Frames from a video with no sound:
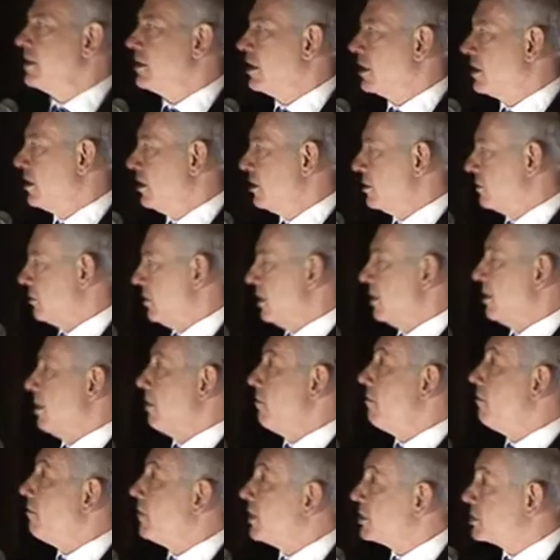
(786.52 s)
the country. They're
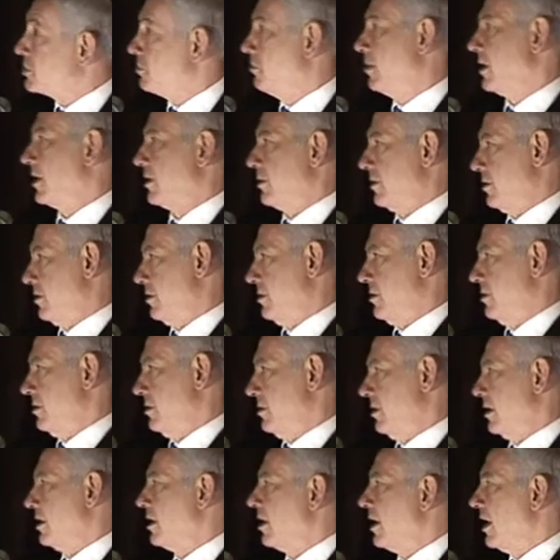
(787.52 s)
much bigger
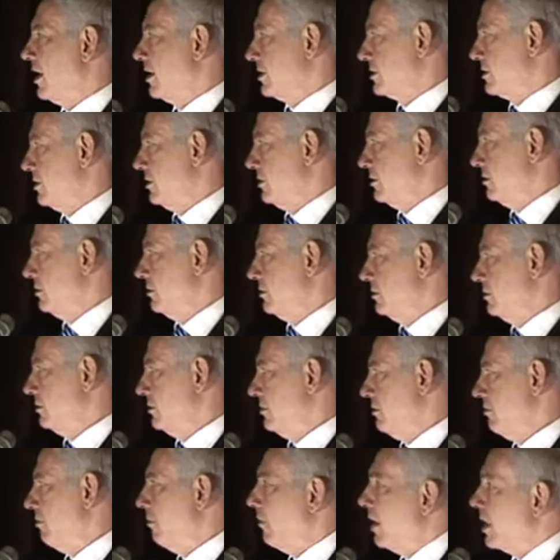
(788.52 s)
than Gaza,
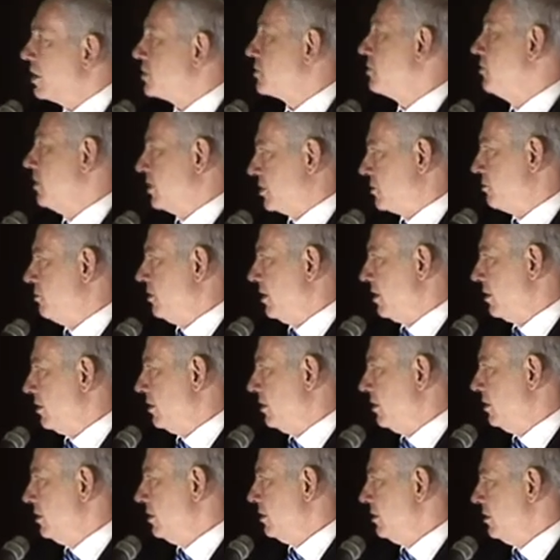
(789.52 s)
much, much bigger.
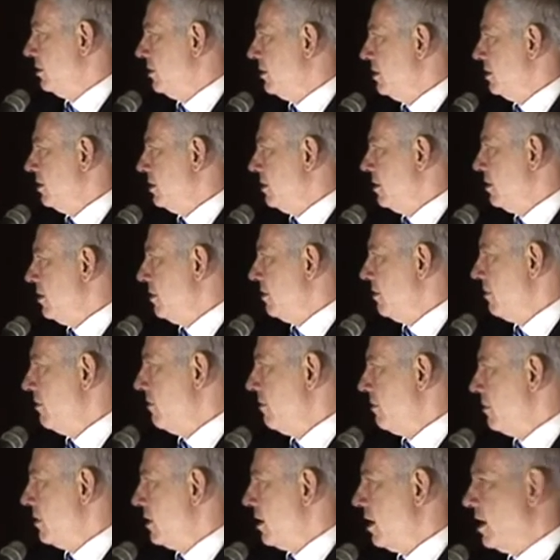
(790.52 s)

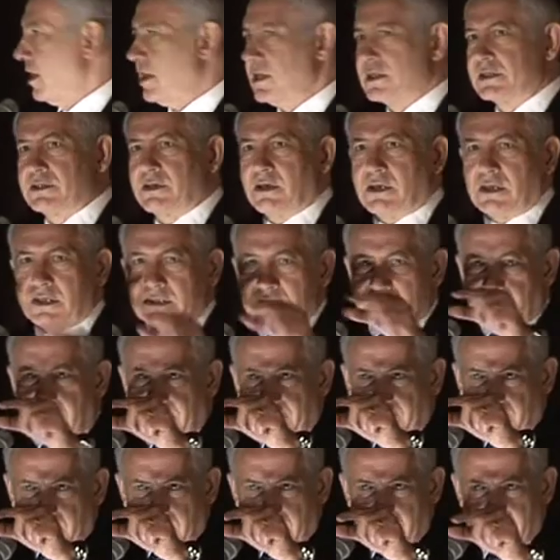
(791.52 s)
And Israel is
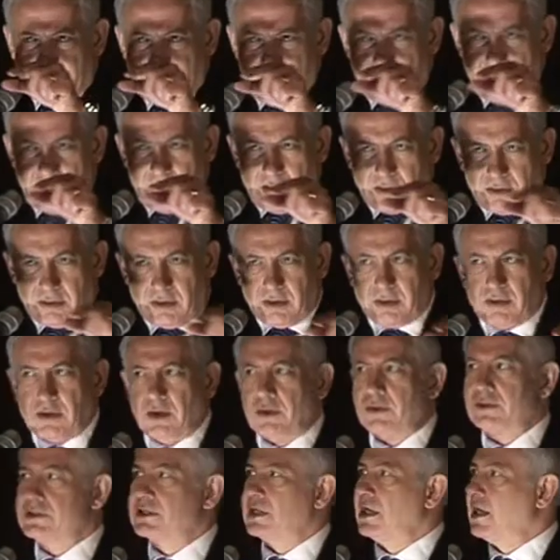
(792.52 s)
left with a narrow
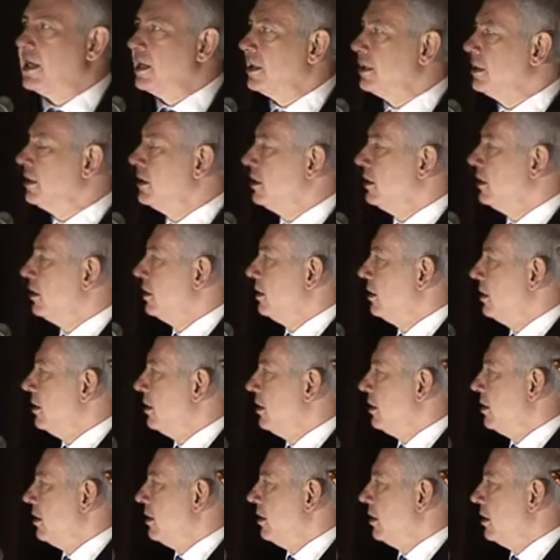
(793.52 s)
coastline.
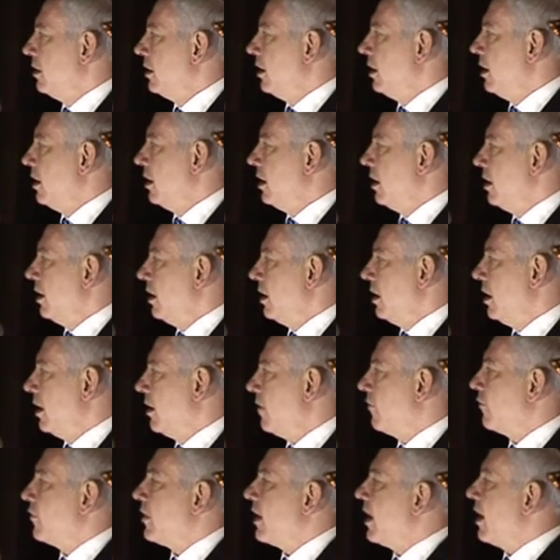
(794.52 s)
And
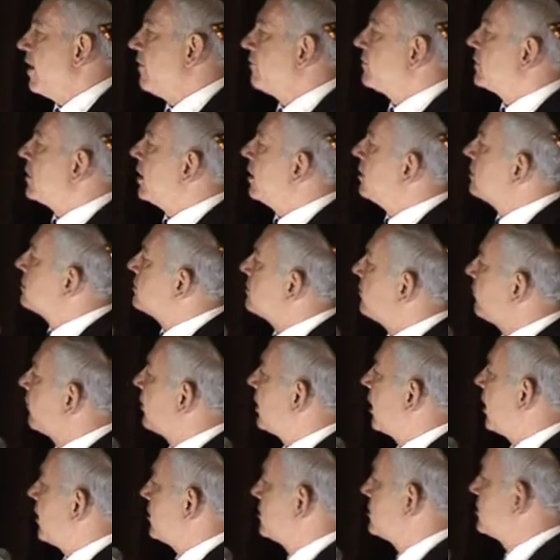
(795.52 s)
if we have tens of
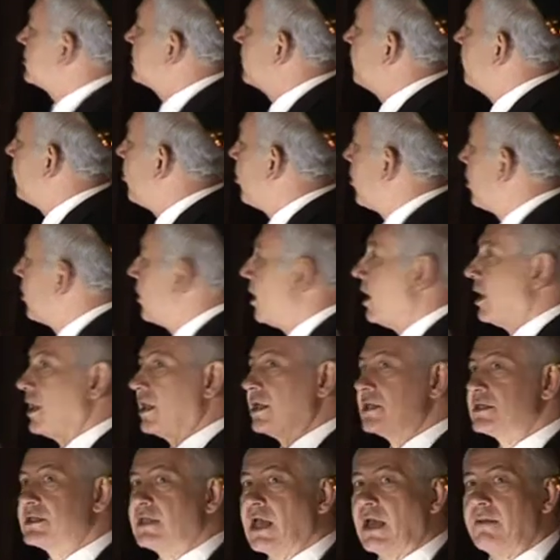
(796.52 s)
thousands of more
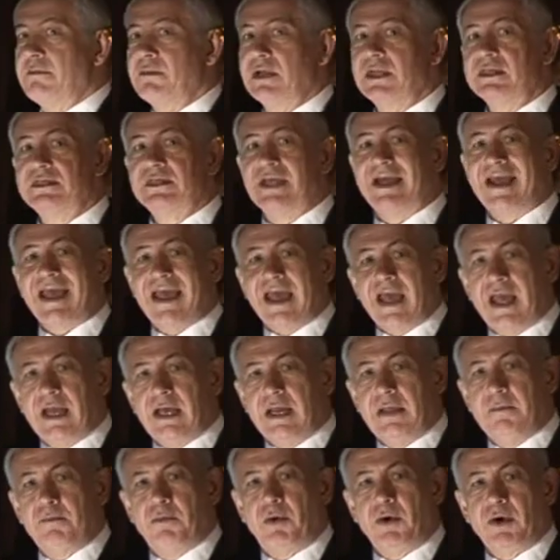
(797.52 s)
rockets, that means that
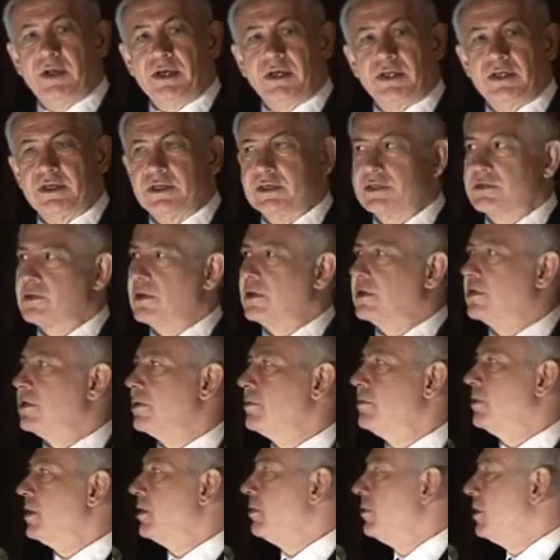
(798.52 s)
any point in Israel
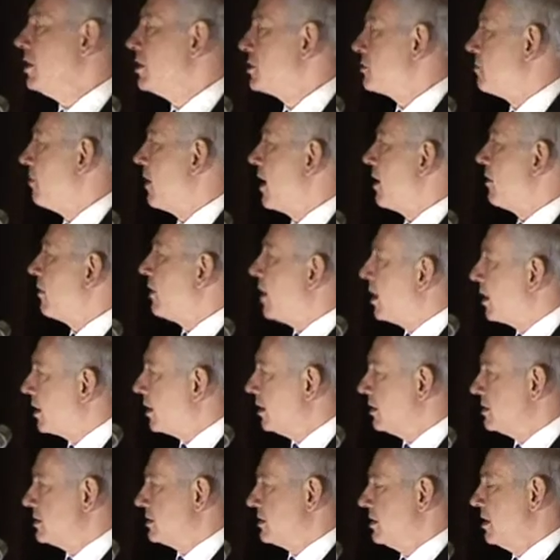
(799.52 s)
could be reached by
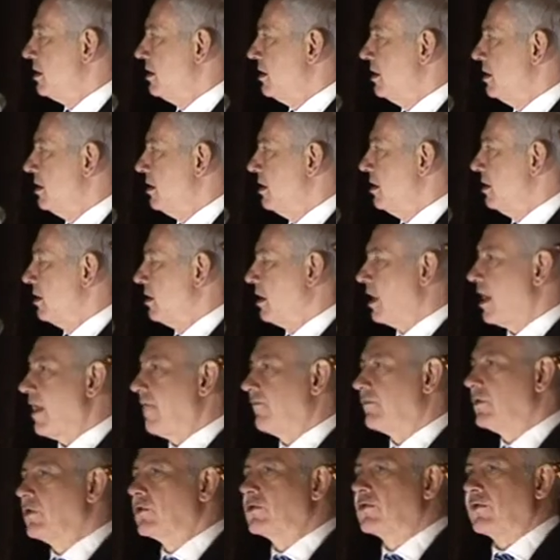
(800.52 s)
rockets that
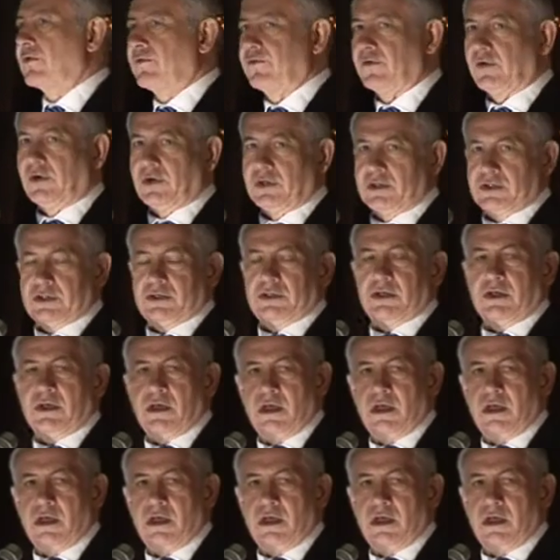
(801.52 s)
have to traverse